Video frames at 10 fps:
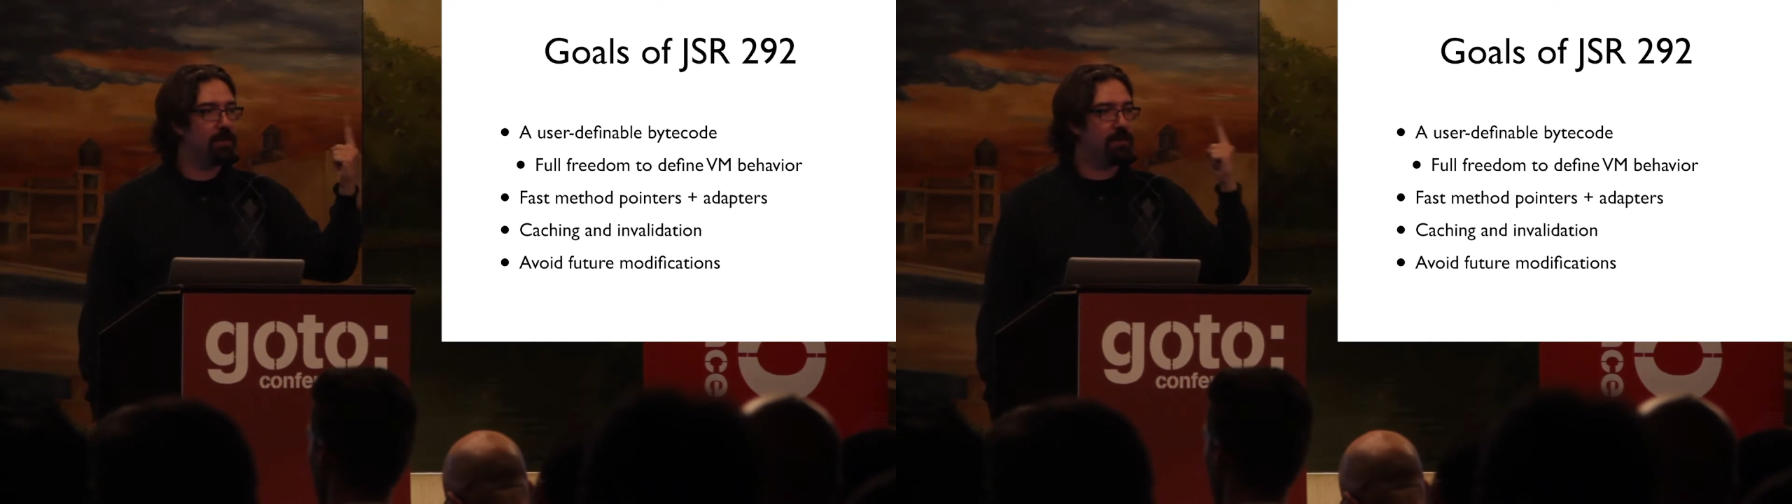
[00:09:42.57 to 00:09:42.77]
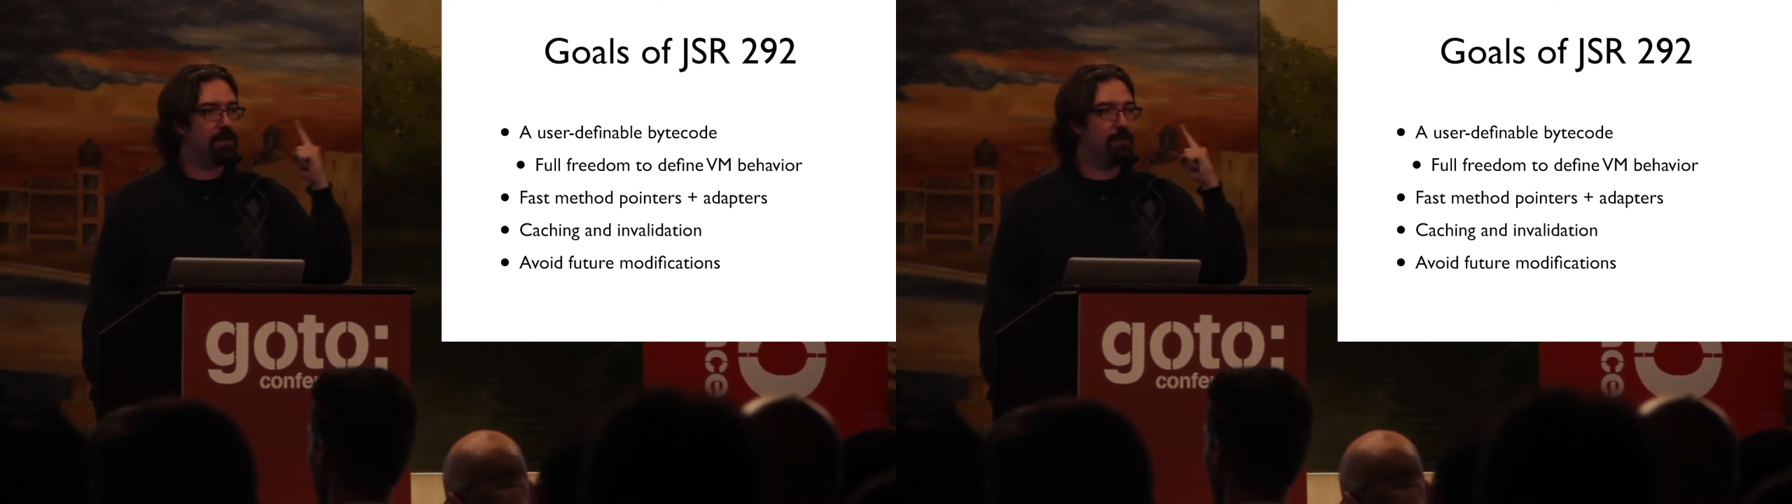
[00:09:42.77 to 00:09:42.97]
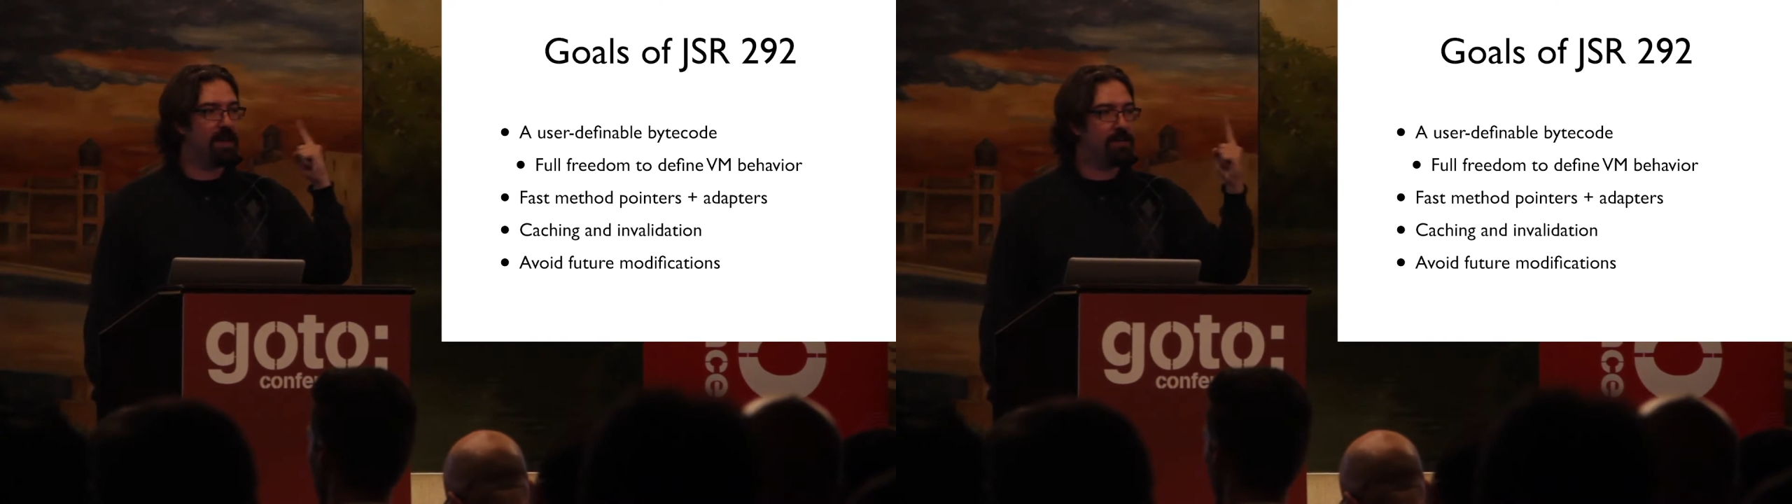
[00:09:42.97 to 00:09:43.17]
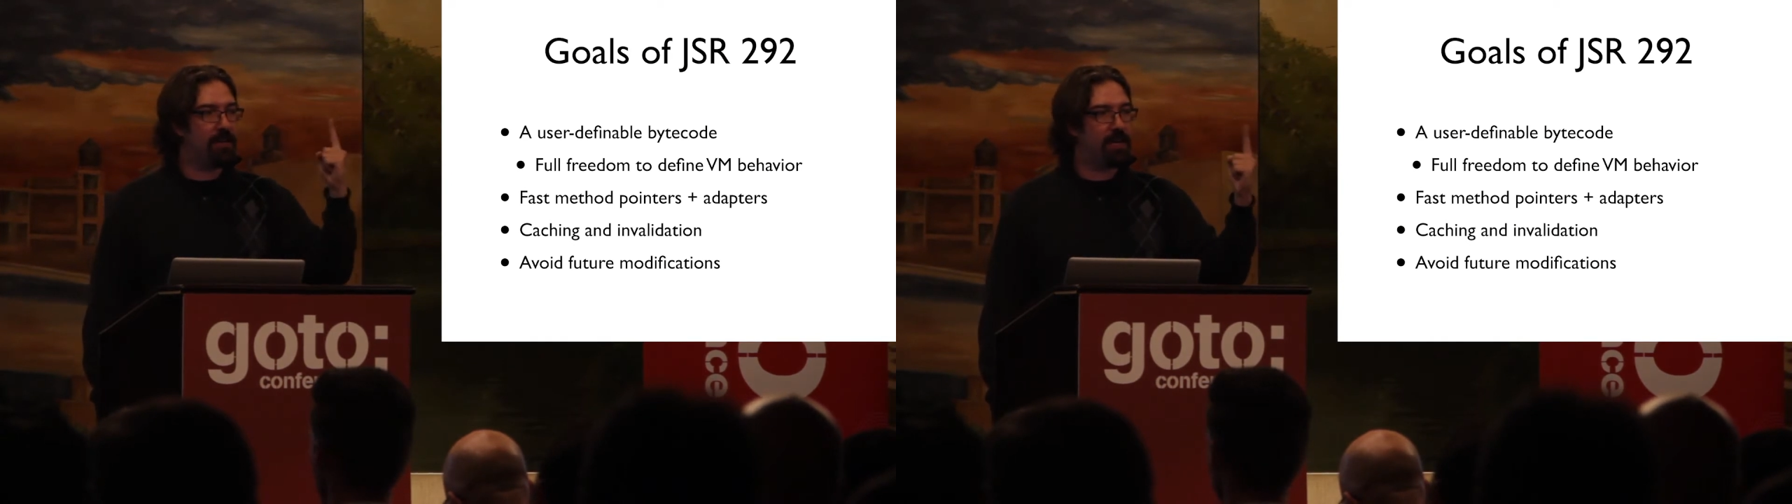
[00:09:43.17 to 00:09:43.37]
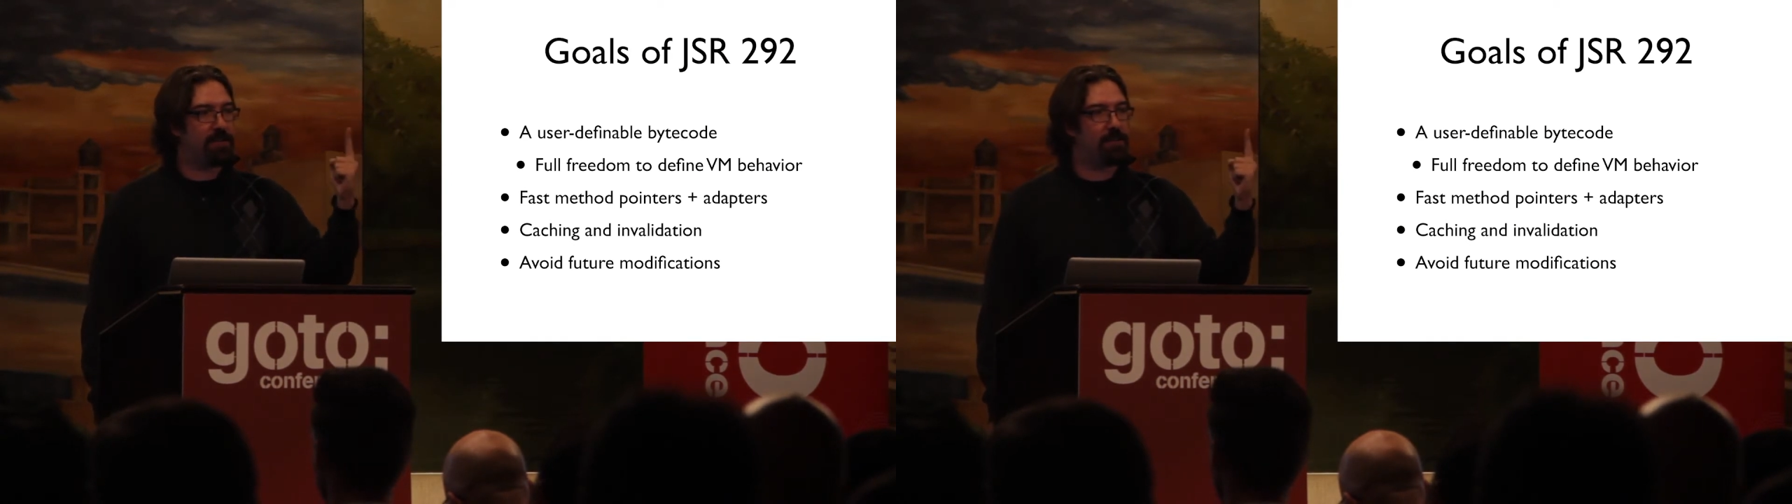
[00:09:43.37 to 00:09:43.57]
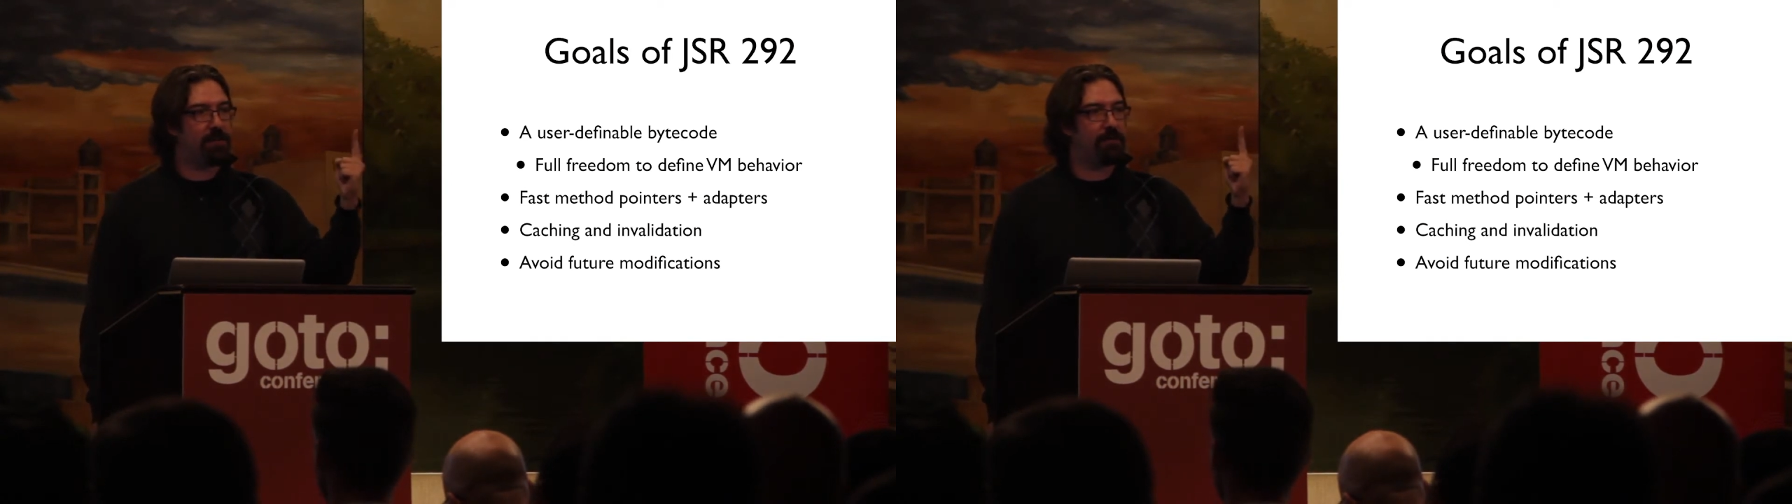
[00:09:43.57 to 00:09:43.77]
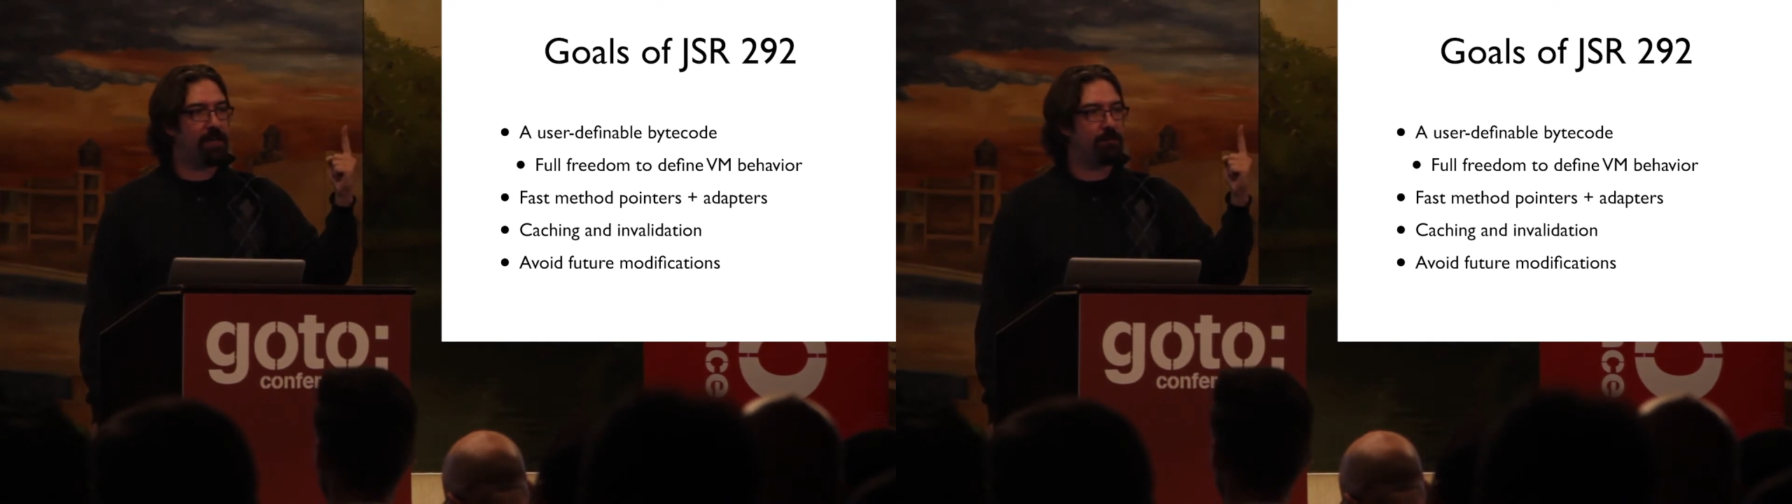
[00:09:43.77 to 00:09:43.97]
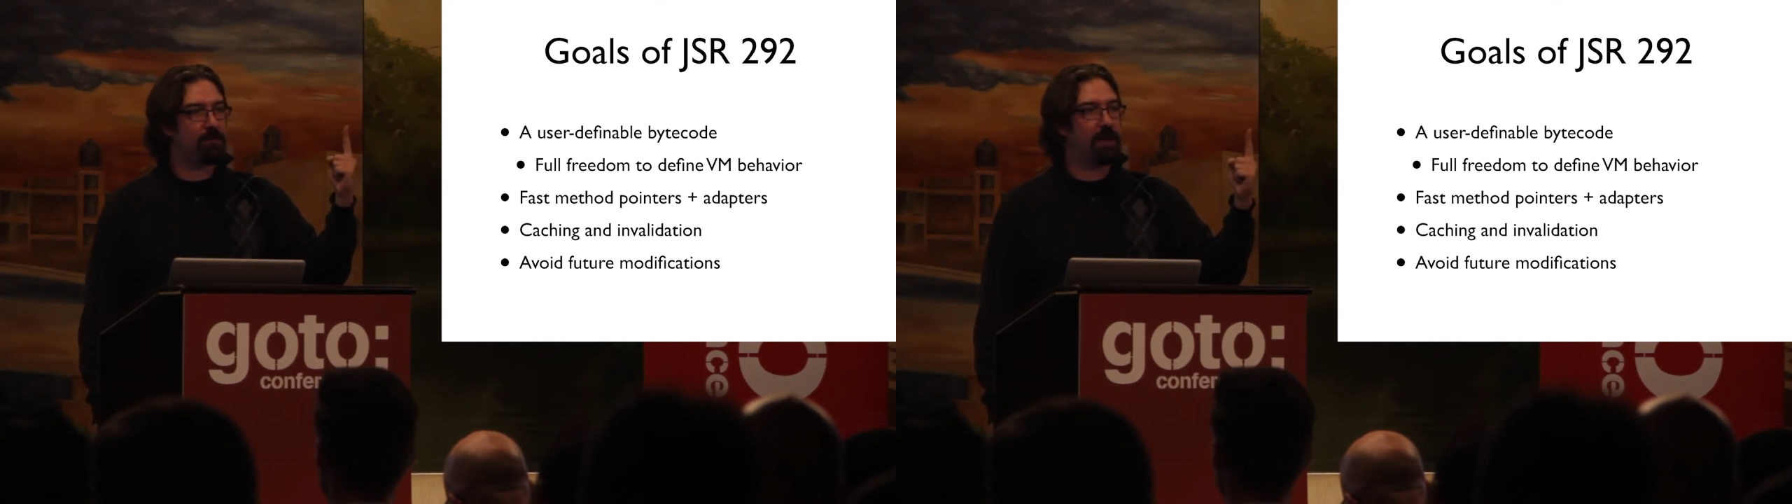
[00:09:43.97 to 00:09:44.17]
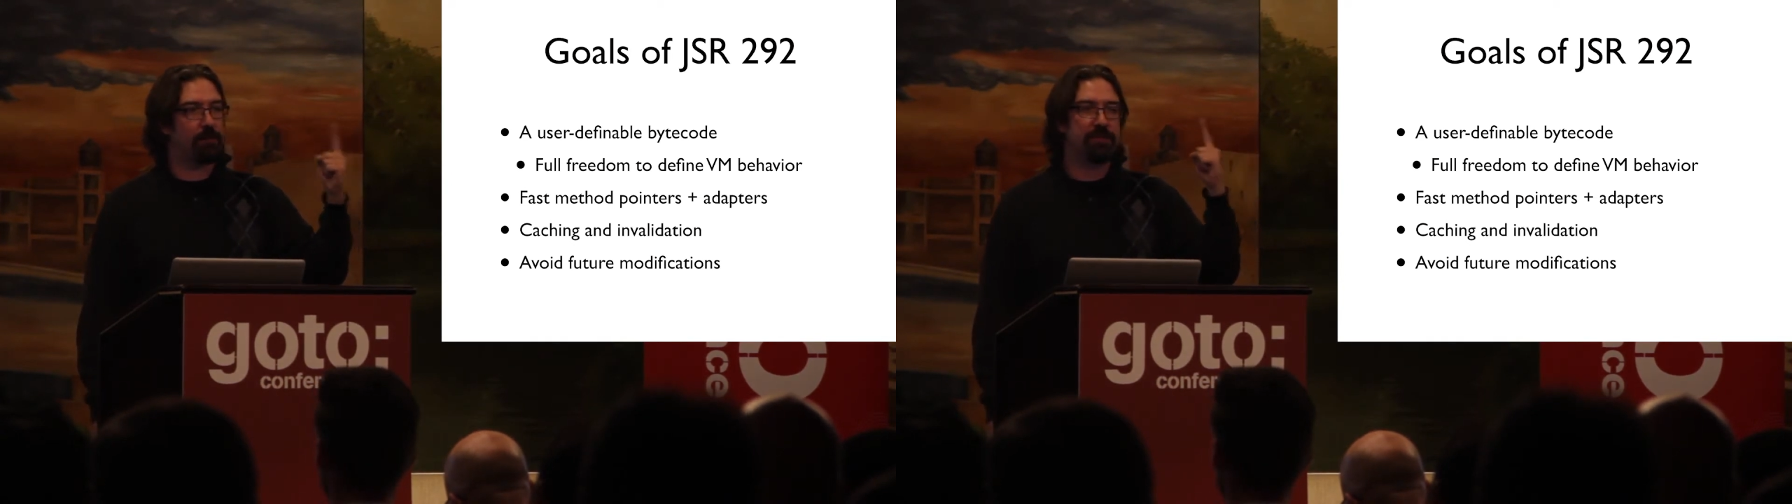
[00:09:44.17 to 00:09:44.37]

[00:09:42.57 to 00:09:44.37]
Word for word: to make a change to the JVM spec,